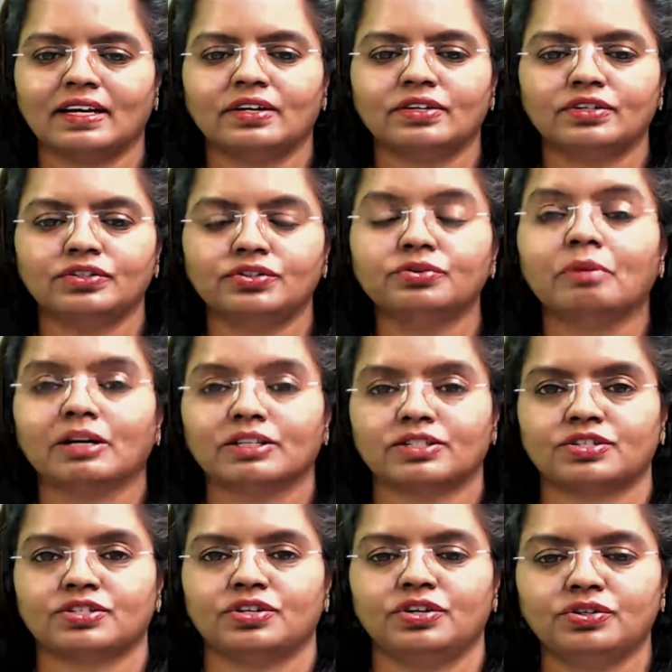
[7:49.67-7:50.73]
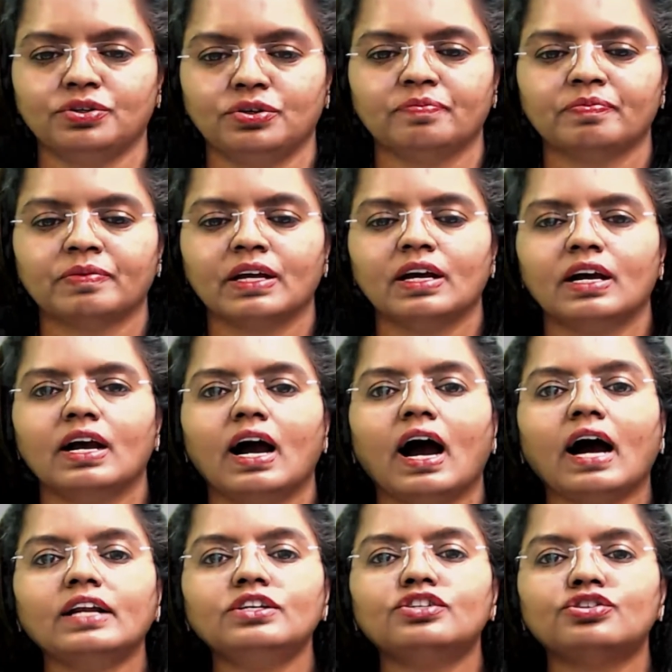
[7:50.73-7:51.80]
you must do.
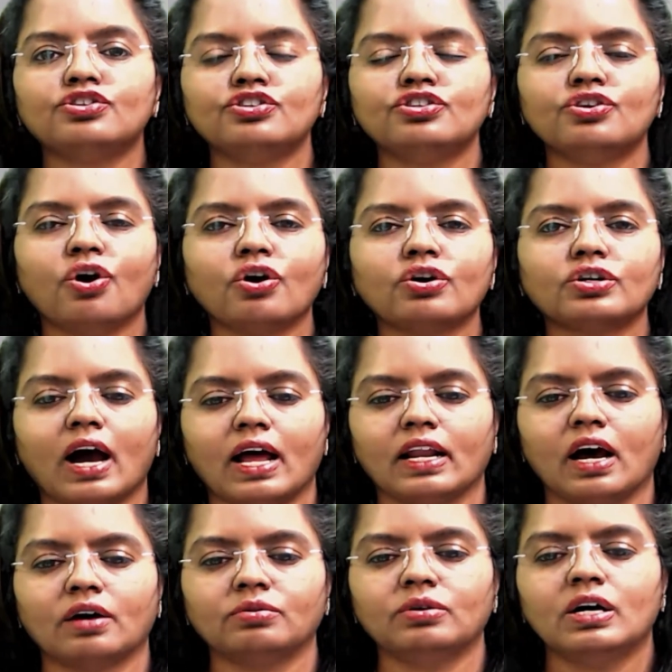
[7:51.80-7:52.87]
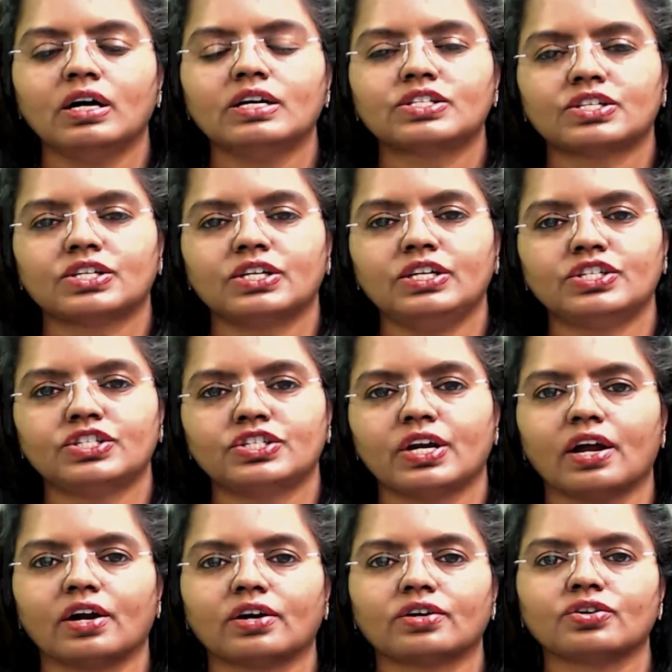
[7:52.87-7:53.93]
And do not allow screen share
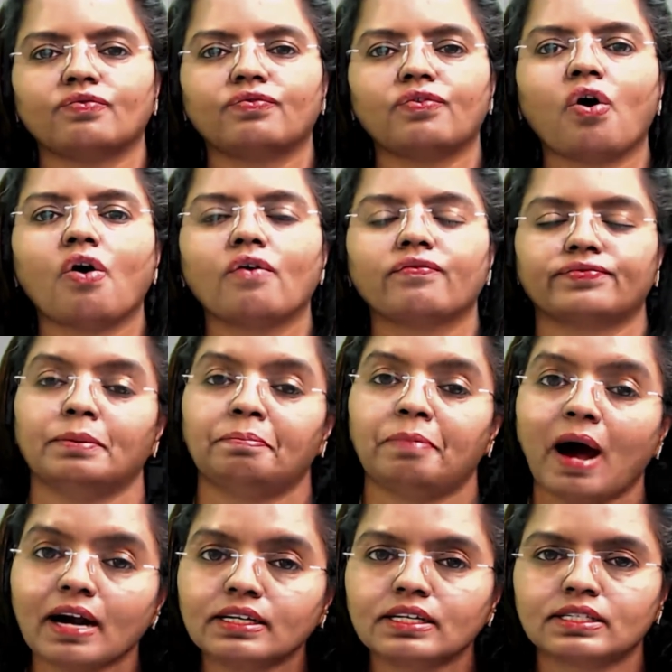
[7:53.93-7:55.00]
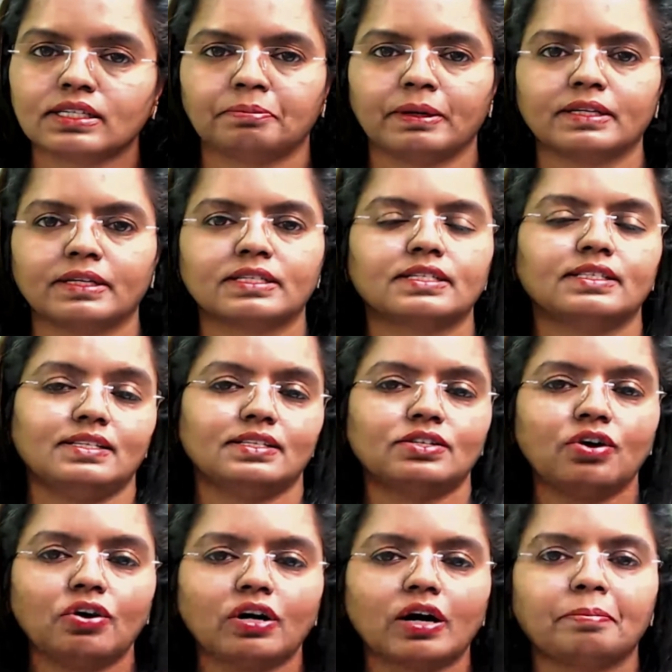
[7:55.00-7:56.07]
of the participants. This is
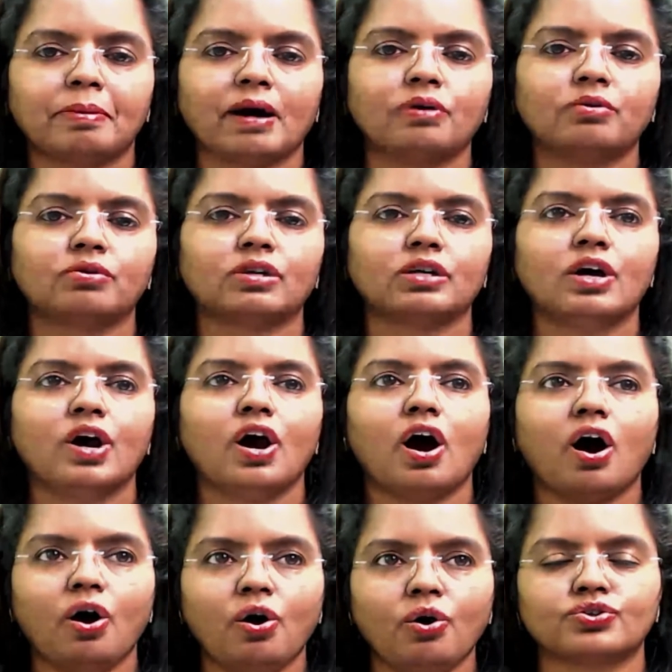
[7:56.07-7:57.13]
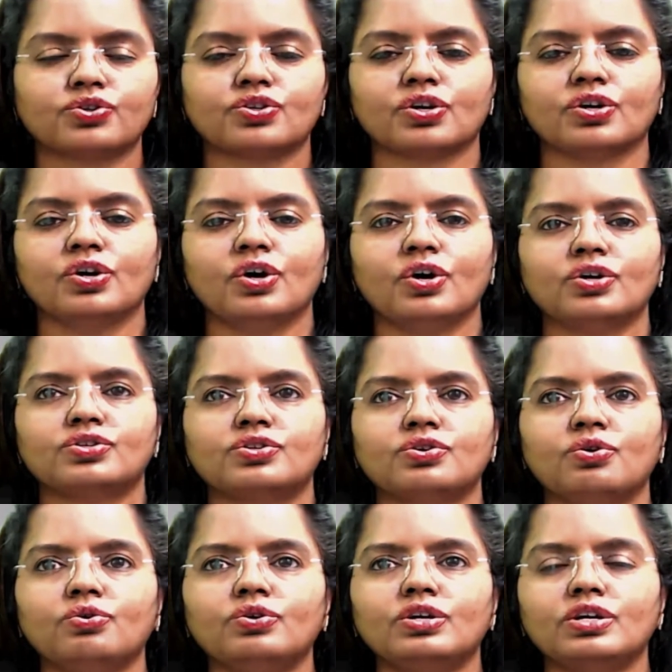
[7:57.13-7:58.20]
not about host. So
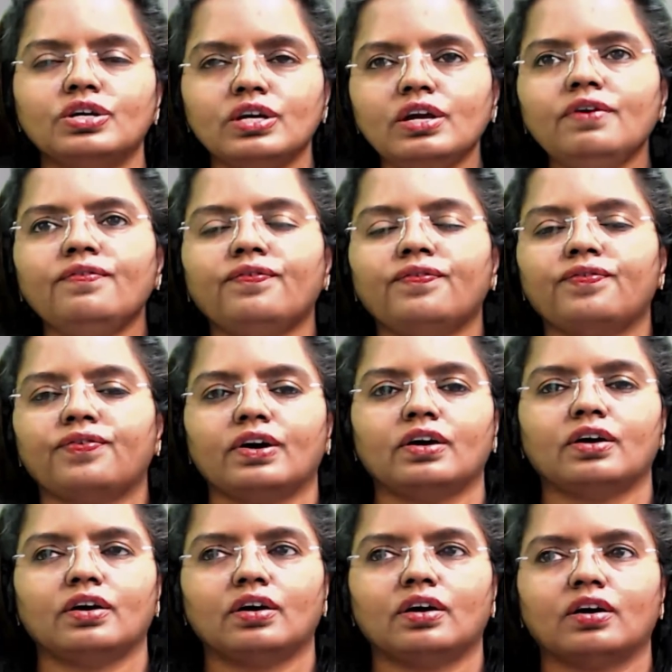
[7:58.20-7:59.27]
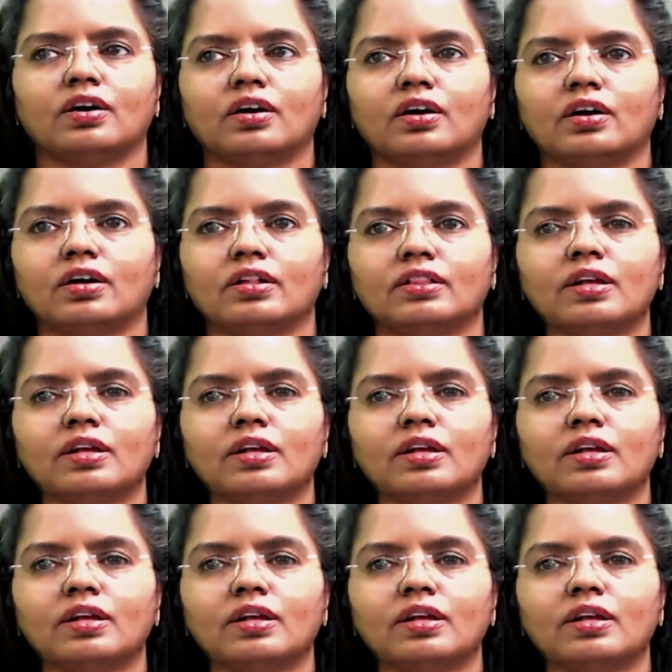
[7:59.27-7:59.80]
if they